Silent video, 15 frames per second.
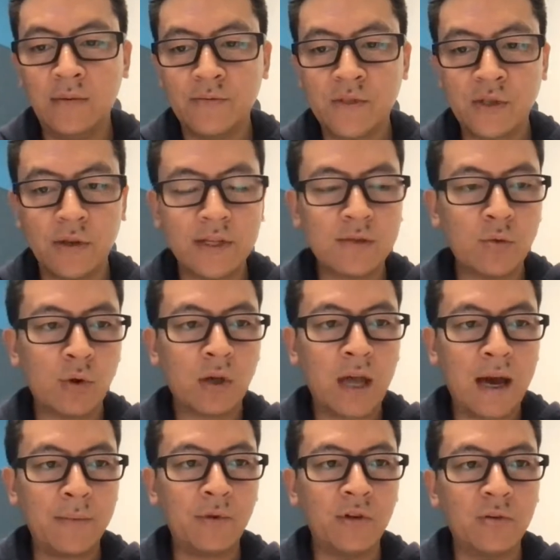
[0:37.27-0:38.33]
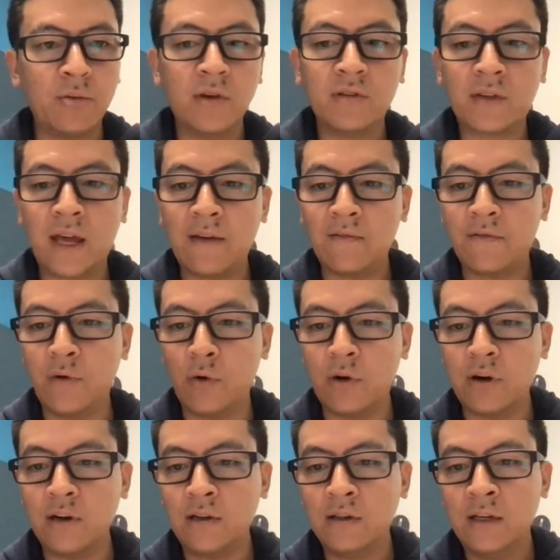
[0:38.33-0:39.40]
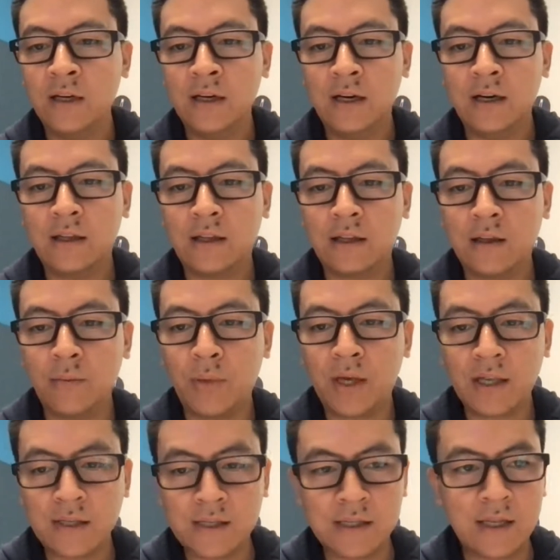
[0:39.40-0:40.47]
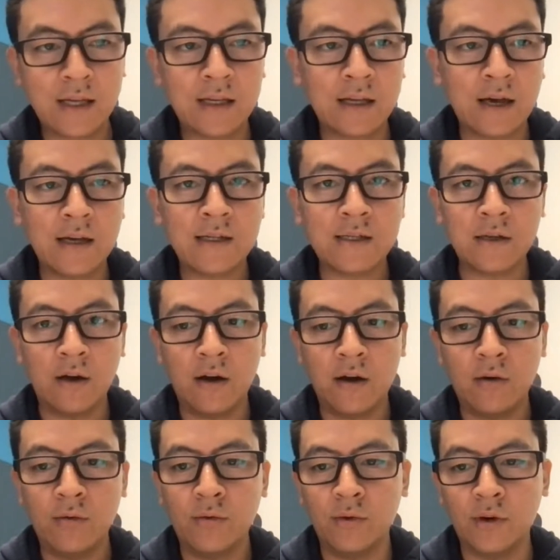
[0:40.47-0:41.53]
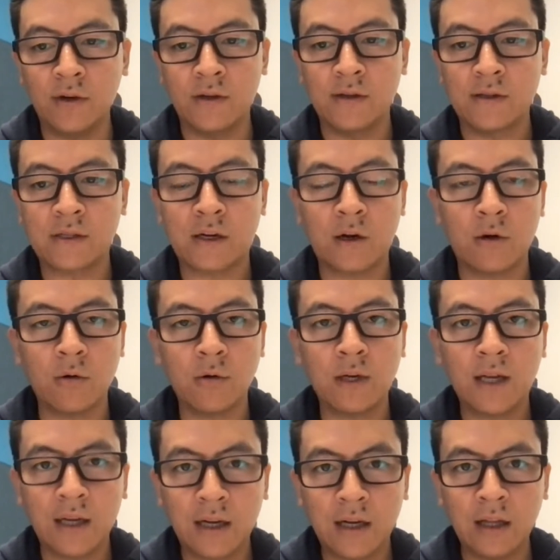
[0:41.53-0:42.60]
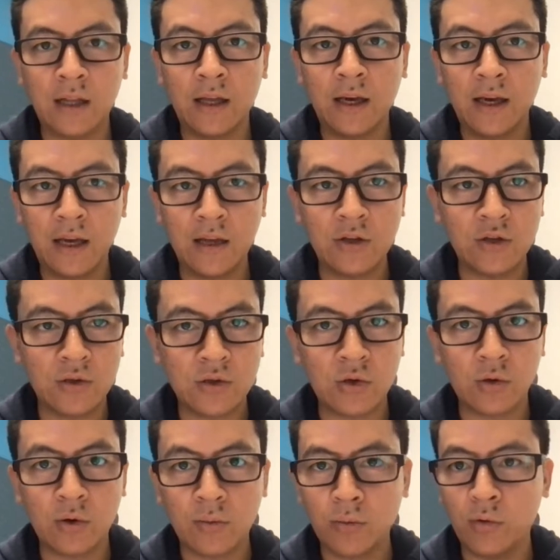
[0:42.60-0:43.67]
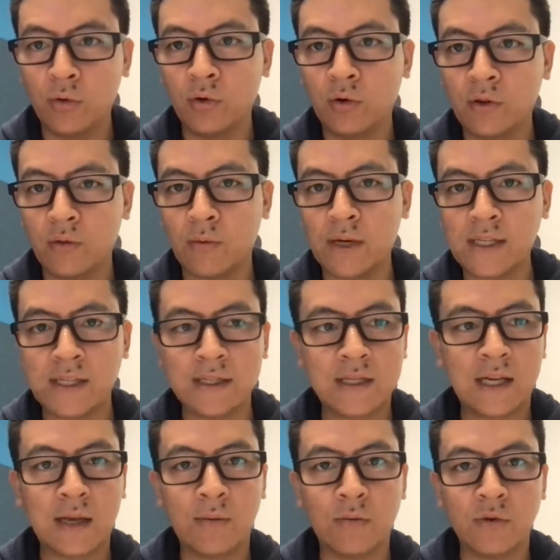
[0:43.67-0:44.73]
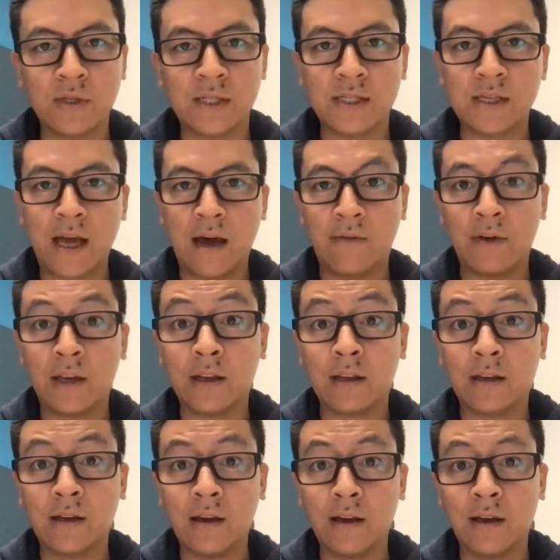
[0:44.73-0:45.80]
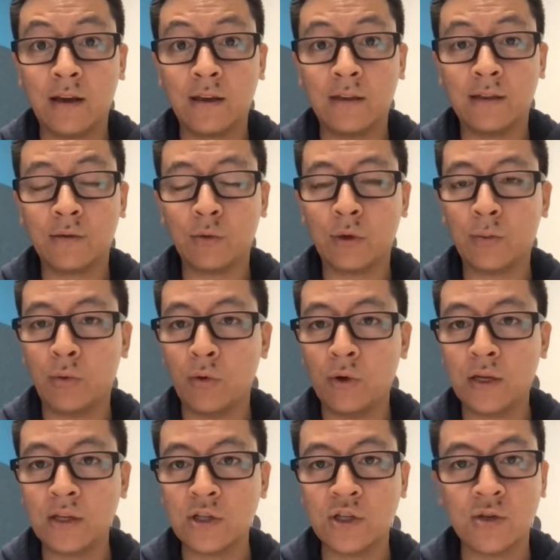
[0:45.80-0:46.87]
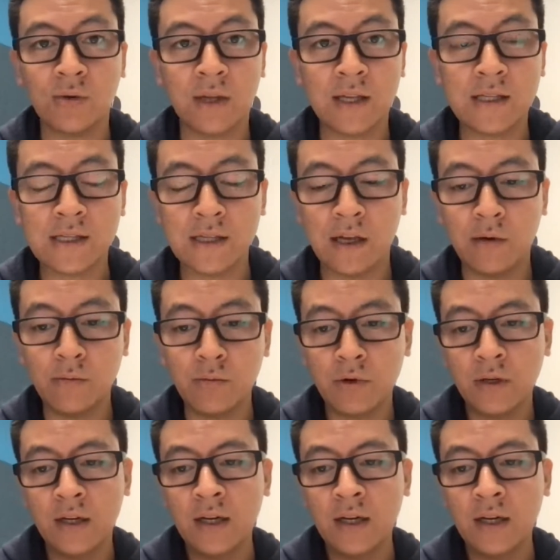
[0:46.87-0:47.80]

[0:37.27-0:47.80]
So let's recap a little bit of game 4. I think the biggest thing I saw was Curry and Clay and Jordan Poole and the rest of the team was having a 3-point shooting slump.